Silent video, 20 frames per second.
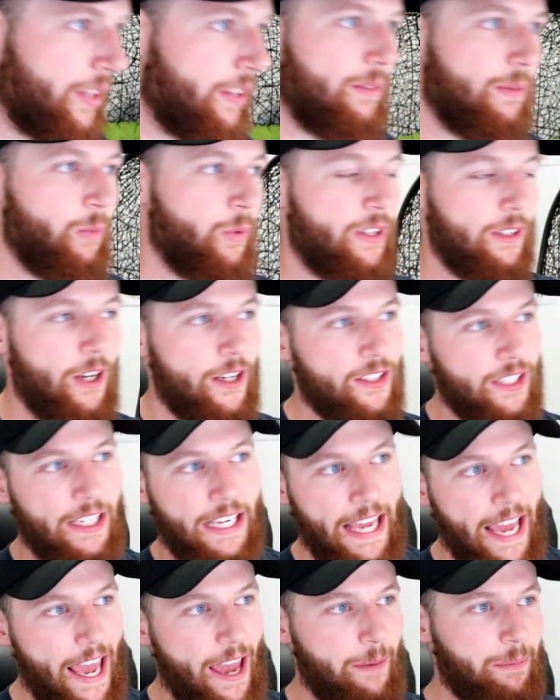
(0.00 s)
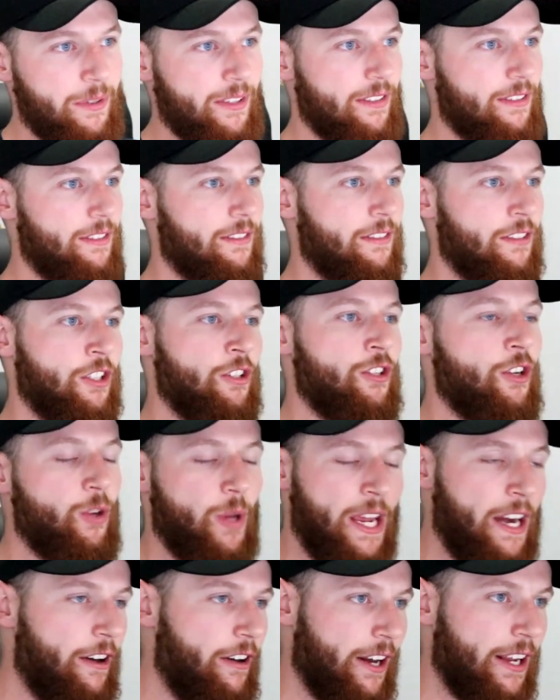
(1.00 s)
with with lots of caps and
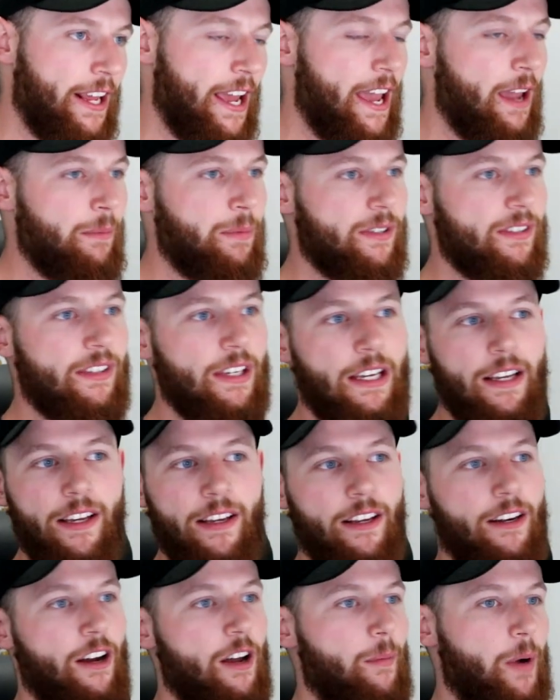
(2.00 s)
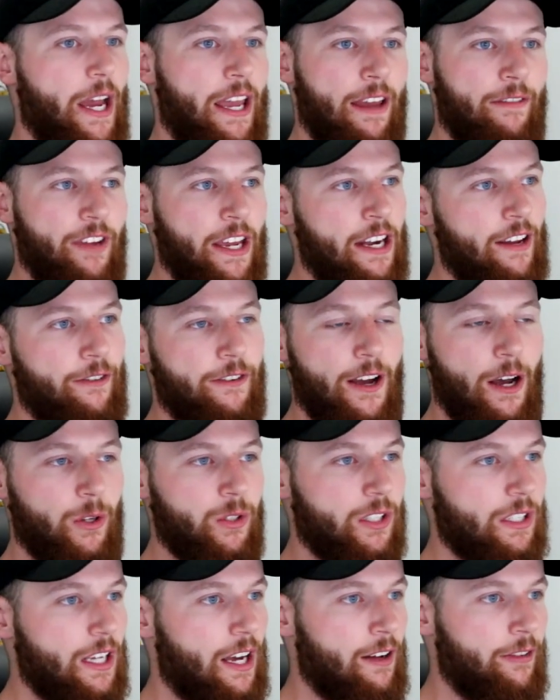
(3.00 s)
new era caps. You know, I might have
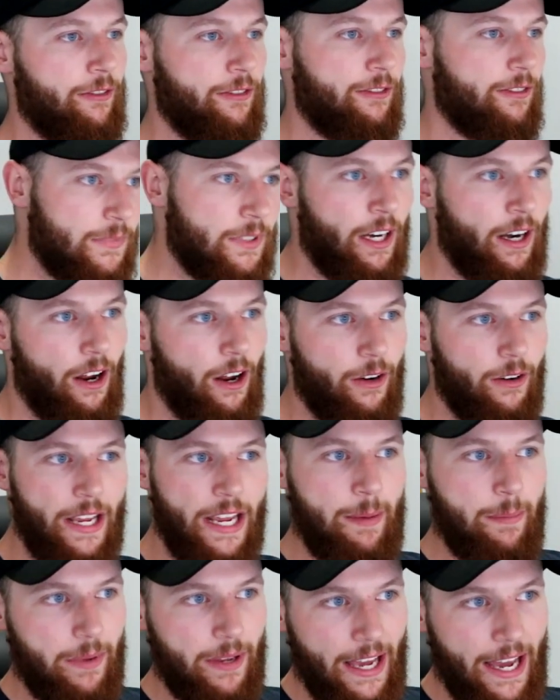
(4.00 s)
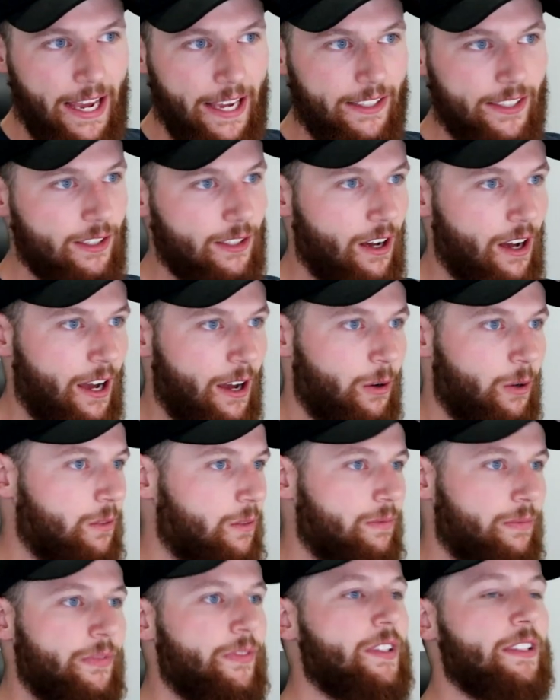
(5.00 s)
NFL stuff. You know, NBA
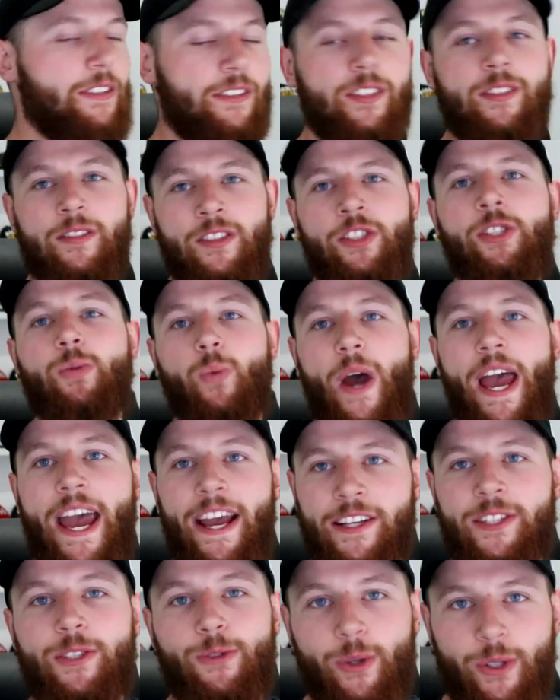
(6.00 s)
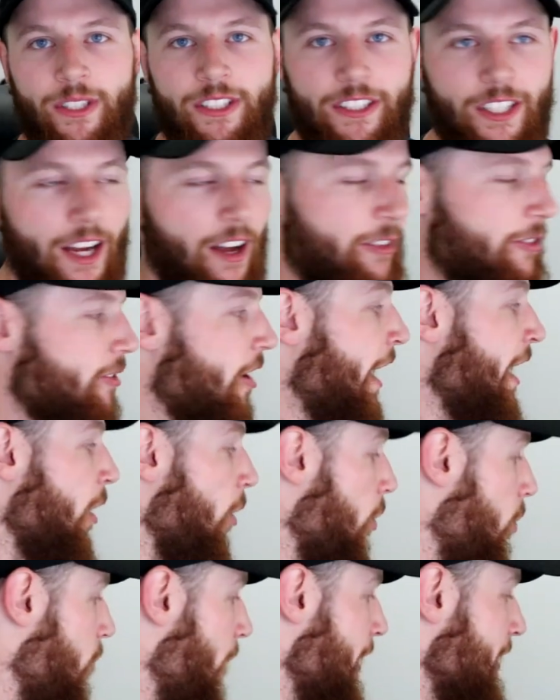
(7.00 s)
style swag sort of stuff.
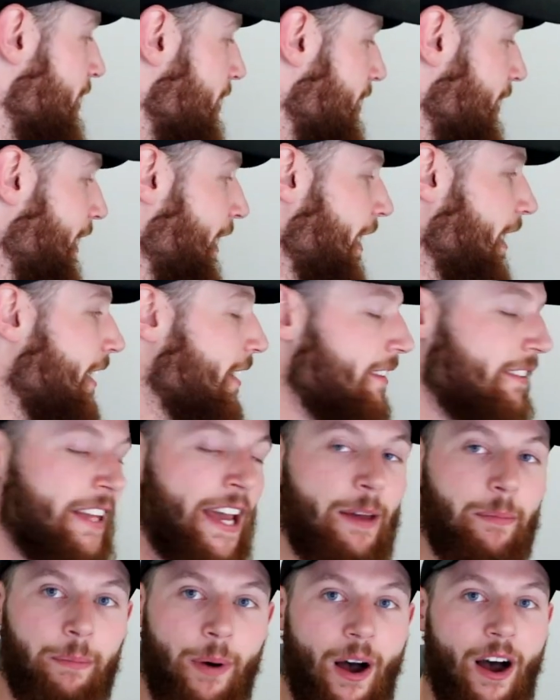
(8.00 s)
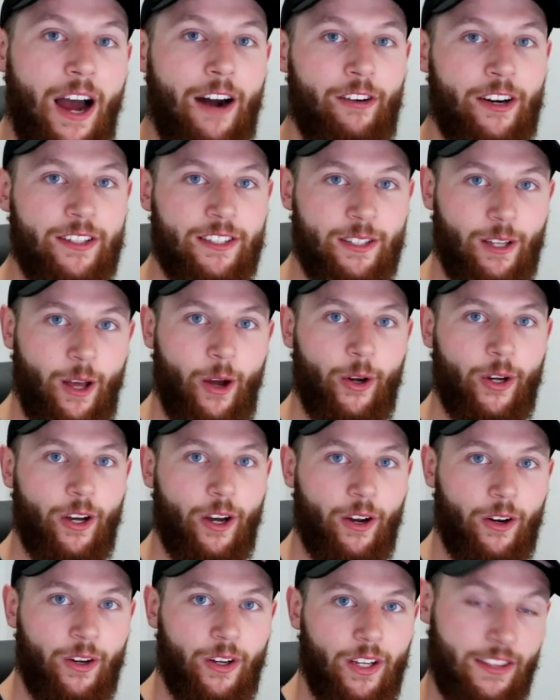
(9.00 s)
I always see that Pirates
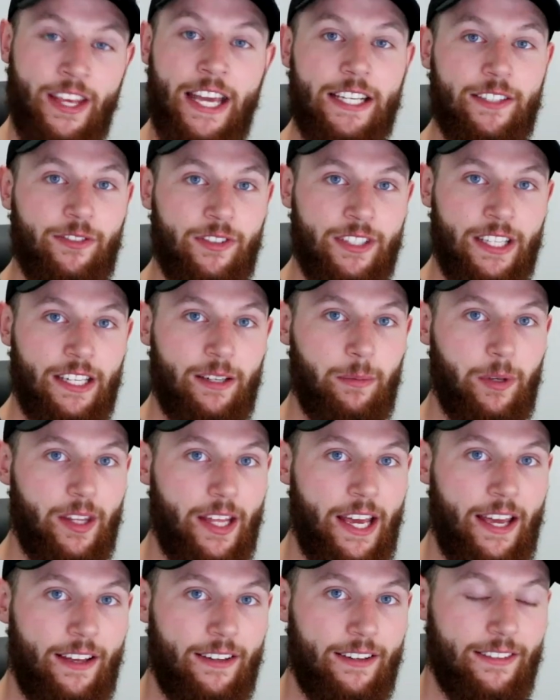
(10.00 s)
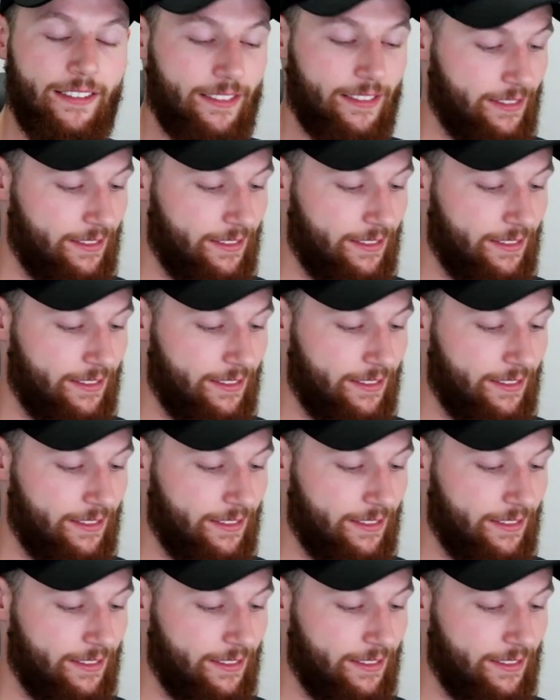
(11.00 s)
logo. So thanks for sending me that,